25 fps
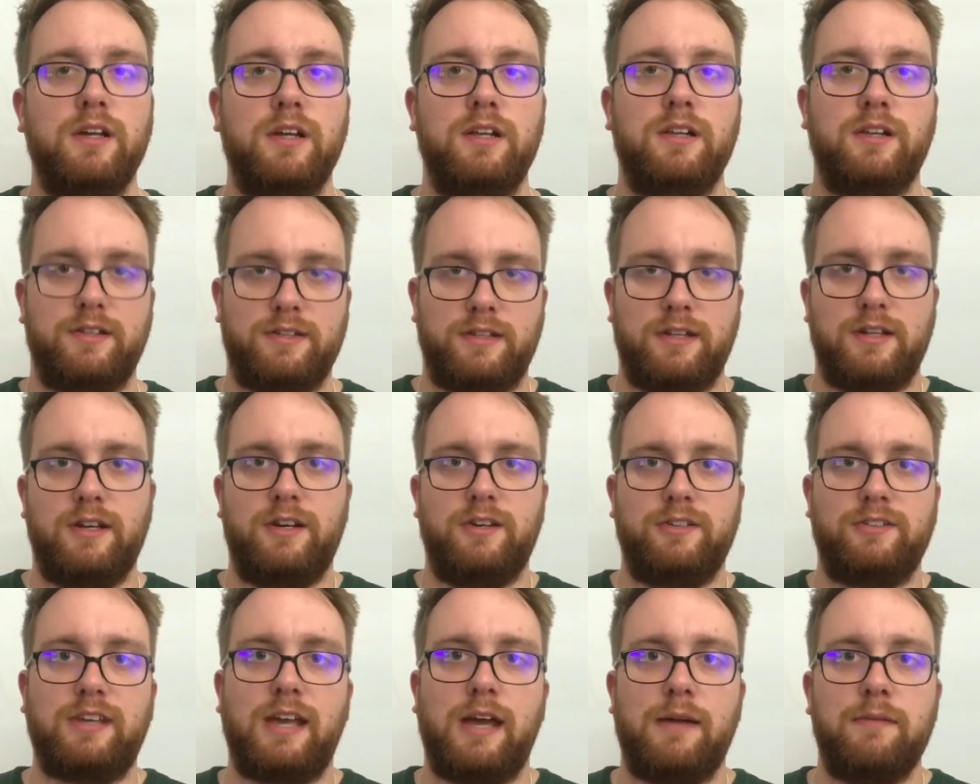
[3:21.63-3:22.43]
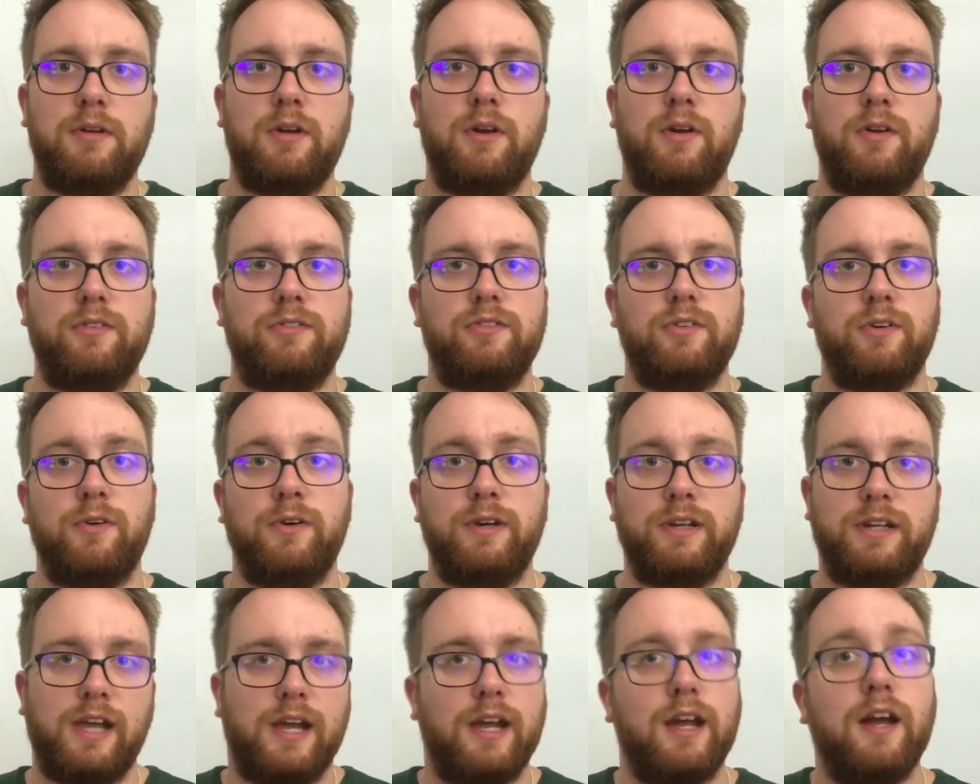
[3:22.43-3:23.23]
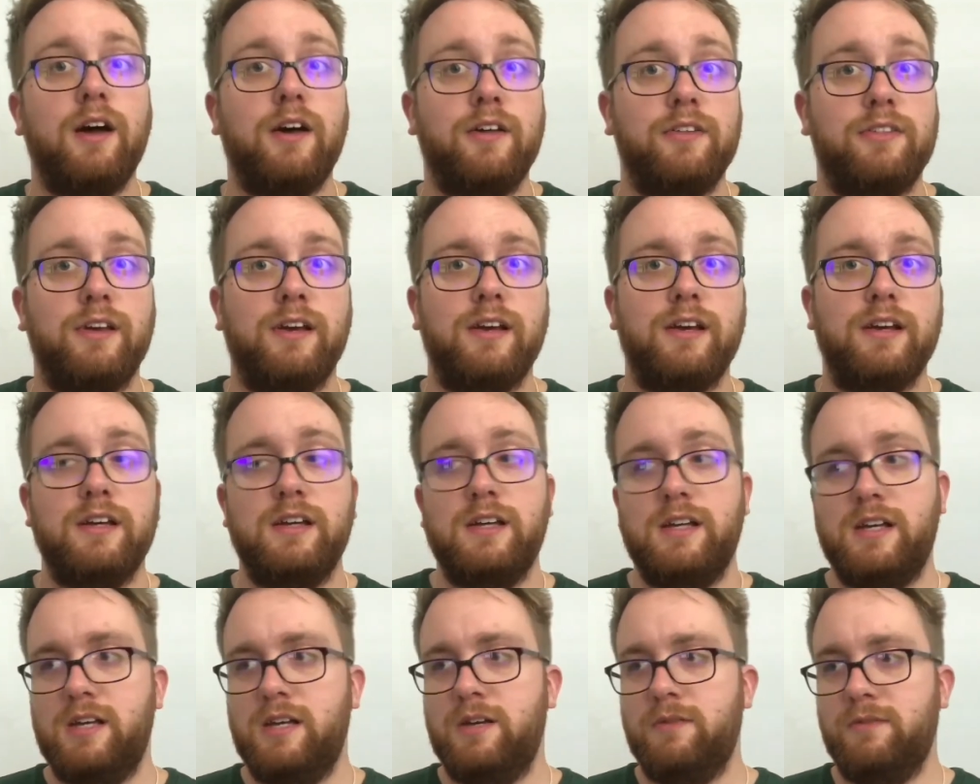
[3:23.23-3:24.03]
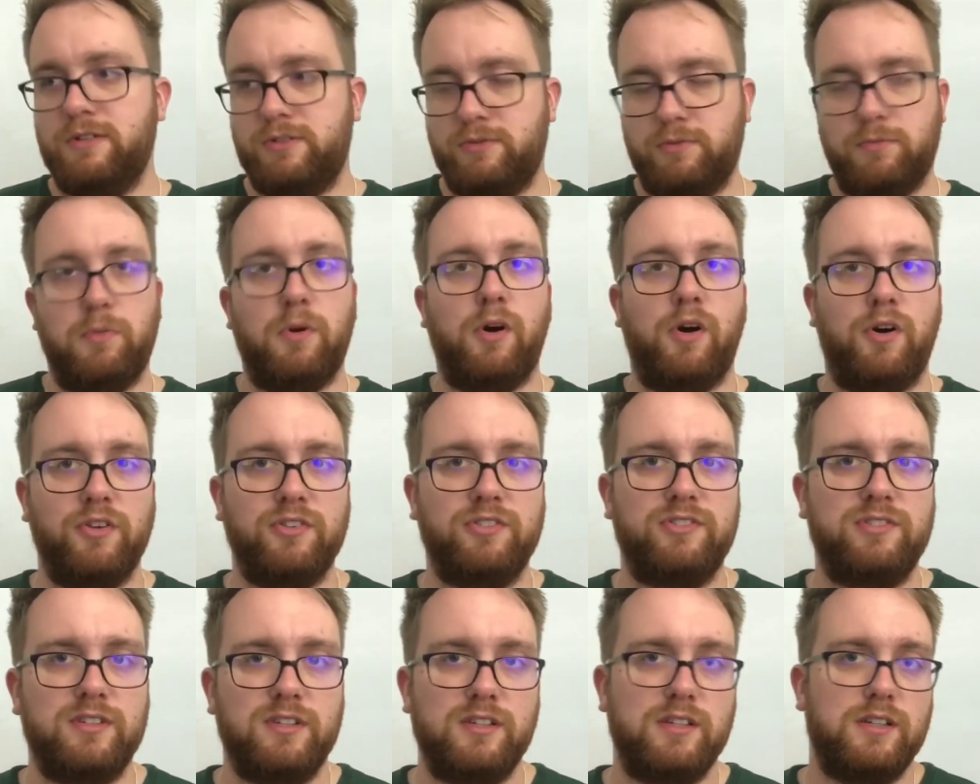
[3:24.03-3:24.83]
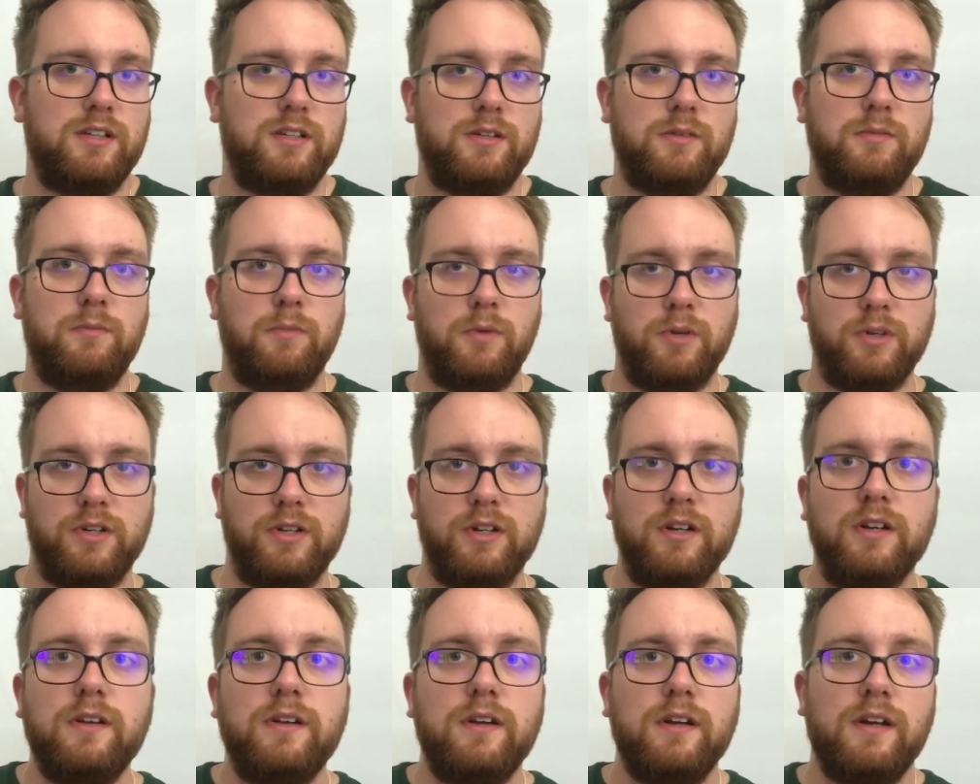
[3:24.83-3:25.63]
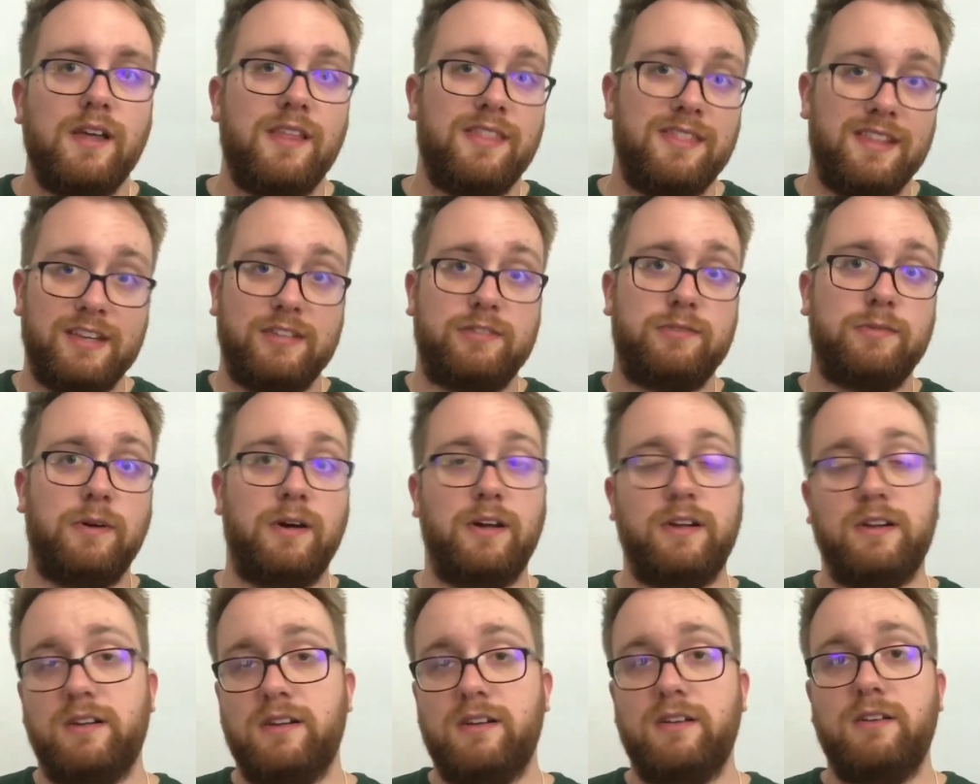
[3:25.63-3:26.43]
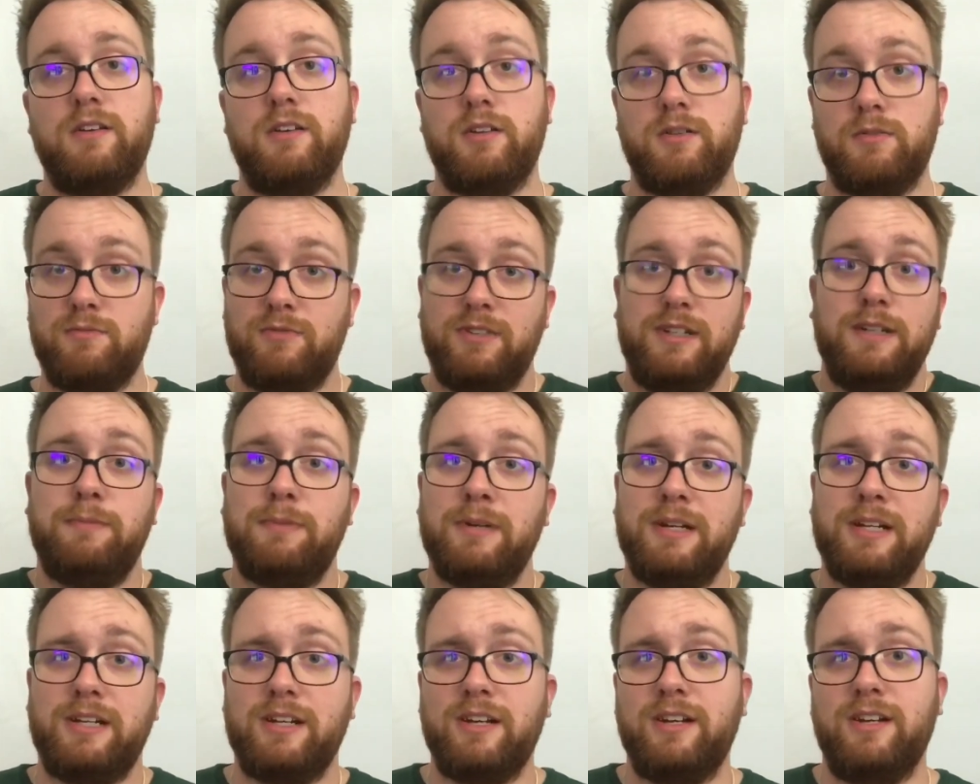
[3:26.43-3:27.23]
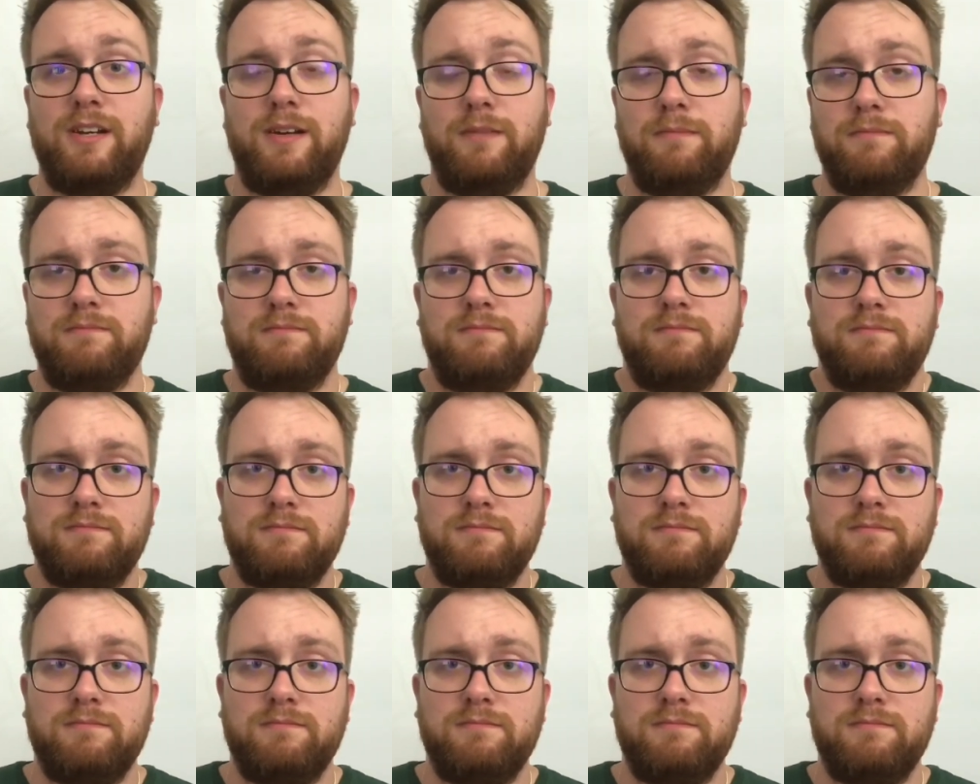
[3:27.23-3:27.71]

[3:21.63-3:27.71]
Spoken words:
Like the last cameo I saw in King Arthur, which was wooden, this one, really pretty good.